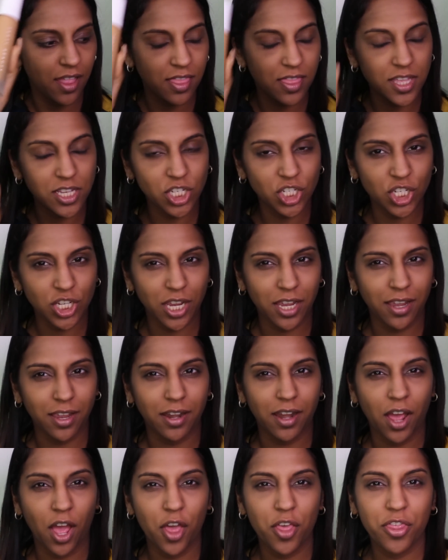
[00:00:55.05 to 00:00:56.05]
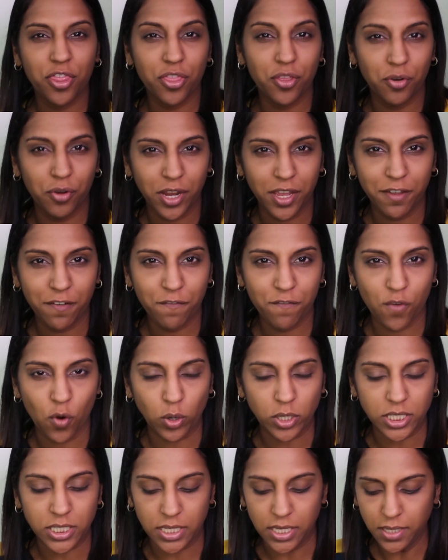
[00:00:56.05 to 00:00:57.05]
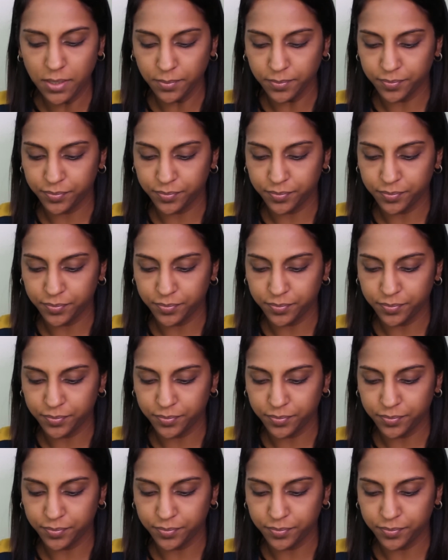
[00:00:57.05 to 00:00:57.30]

in the shade 340.